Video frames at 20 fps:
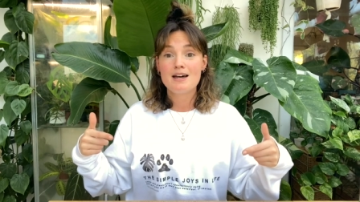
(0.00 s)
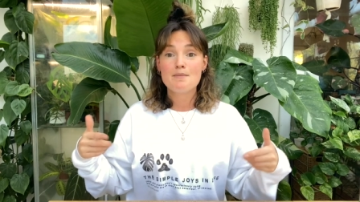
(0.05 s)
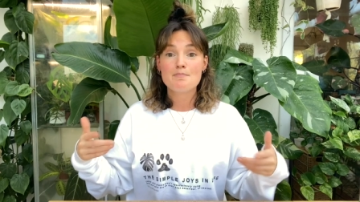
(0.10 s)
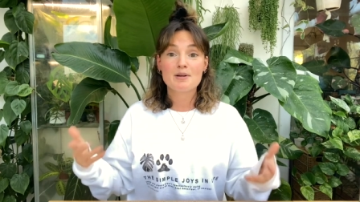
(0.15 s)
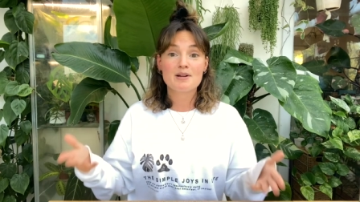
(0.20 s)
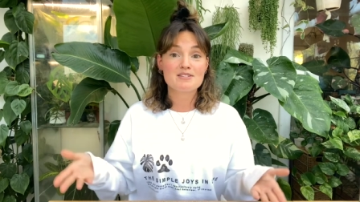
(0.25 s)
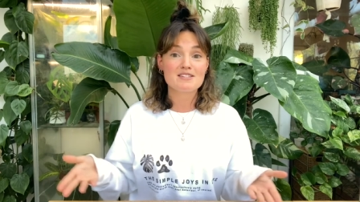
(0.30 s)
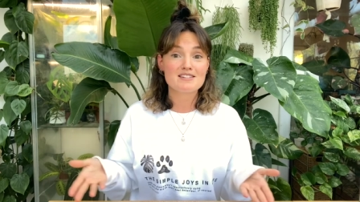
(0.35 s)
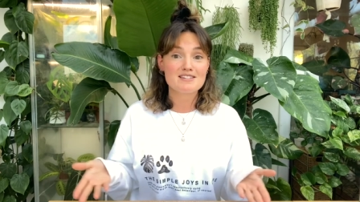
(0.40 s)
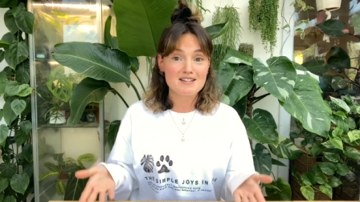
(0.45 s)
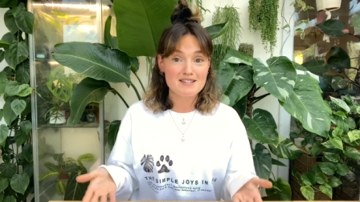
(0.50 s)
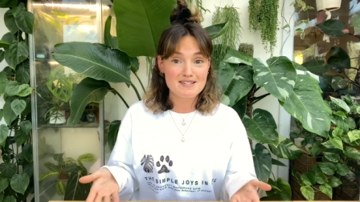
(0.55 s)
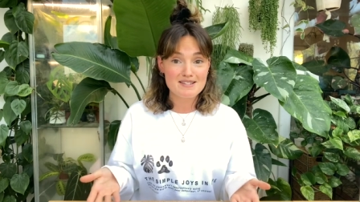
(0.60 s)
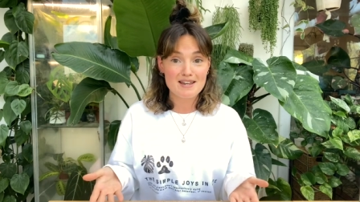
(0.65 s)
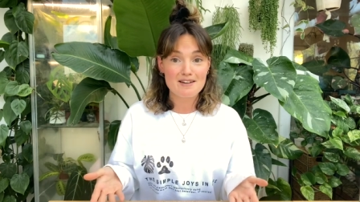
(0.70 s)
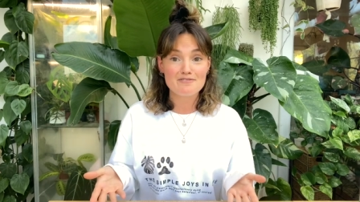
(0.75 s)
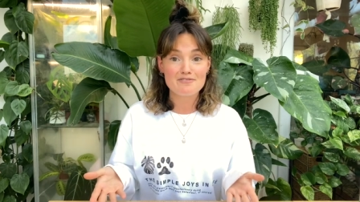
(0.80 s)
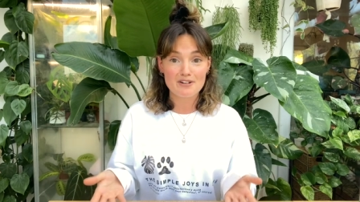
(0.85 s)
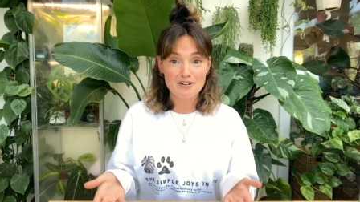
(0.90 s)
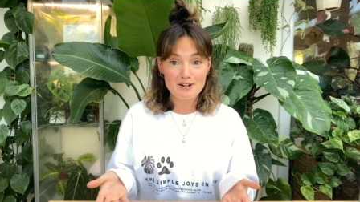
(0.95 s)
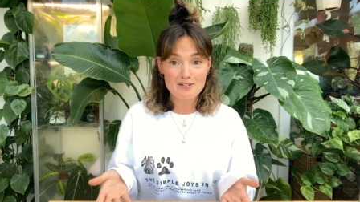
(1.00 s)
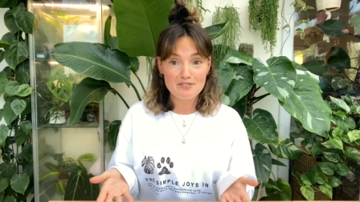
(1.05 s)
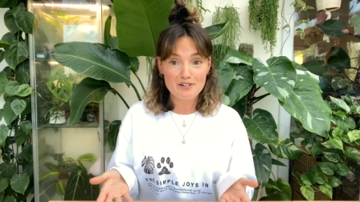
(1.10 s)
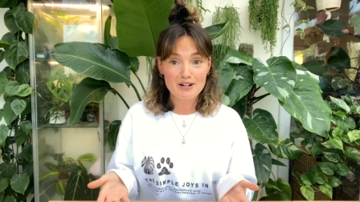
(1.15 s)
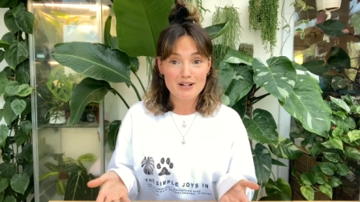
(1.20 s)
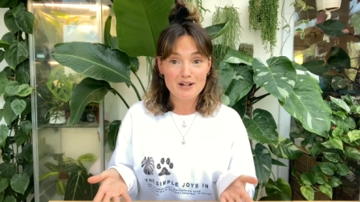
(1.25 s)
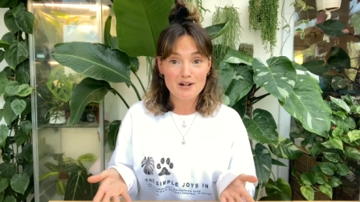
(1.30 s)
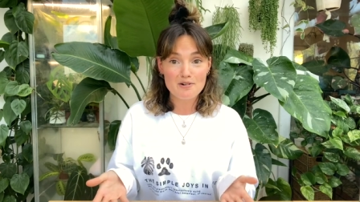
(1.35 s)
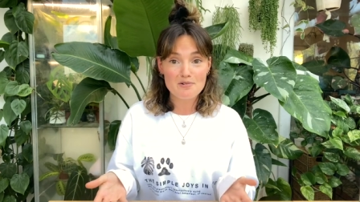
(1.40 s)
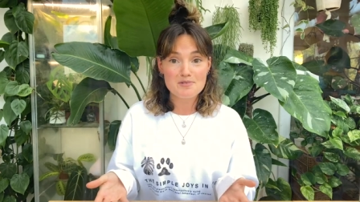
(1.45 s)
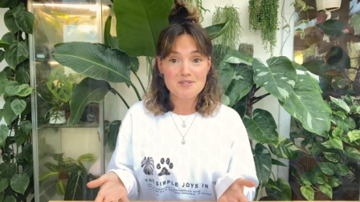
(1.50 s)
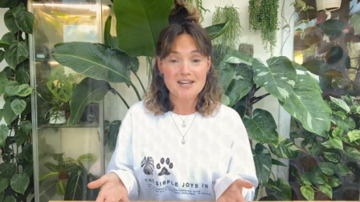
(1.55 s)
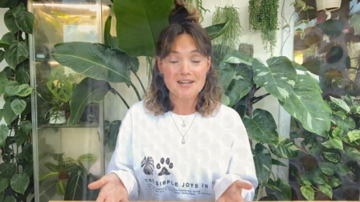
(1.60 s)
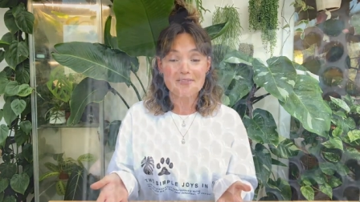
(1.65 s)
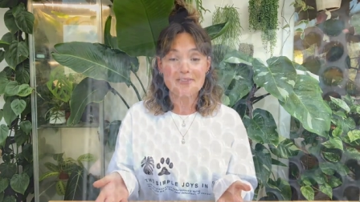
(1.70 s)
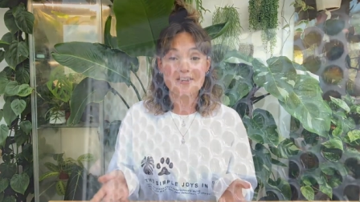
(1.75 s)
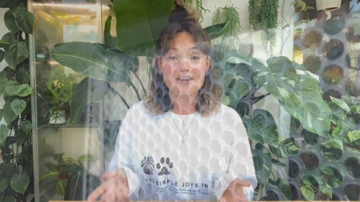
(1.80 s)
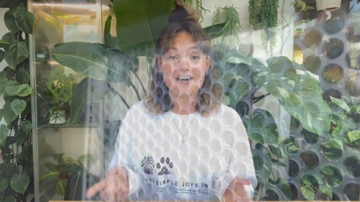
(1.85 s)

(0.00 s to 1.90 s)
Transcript: because it does get very, very cold down